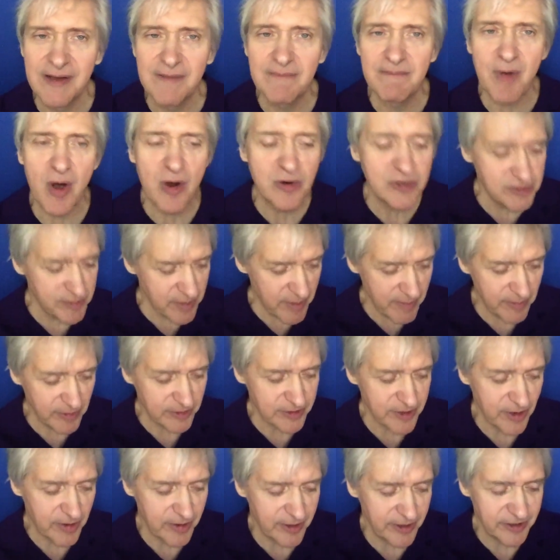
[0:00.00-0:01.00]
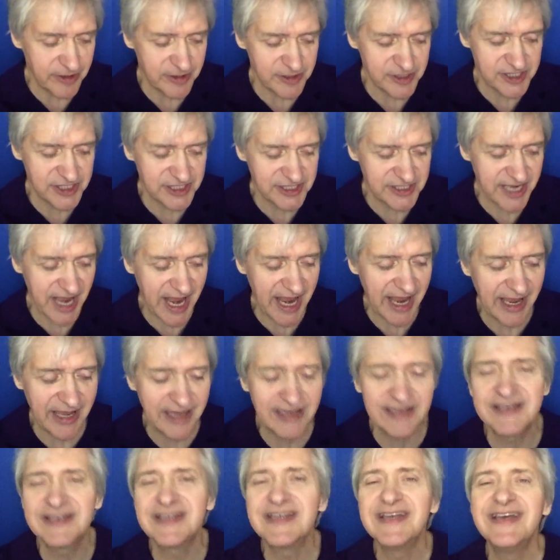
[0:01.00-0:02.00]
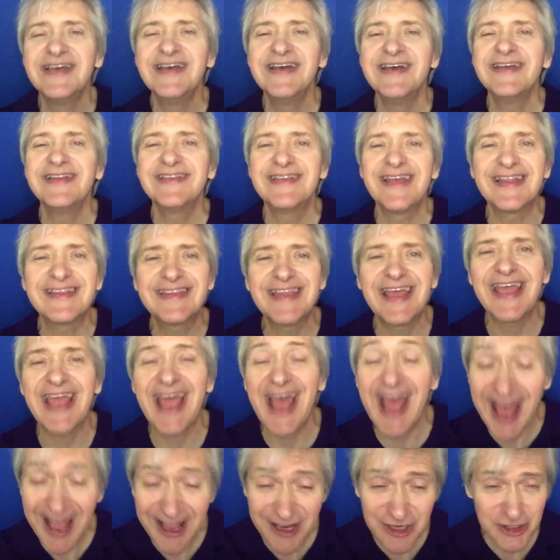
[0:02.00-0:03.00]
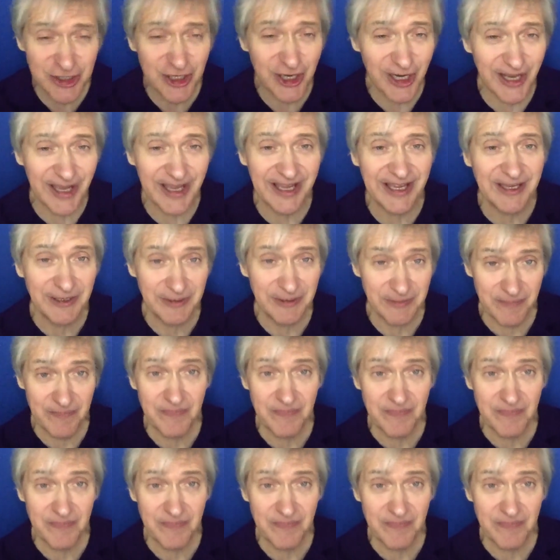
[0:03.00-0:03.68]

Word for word: Most people don't understand that they actually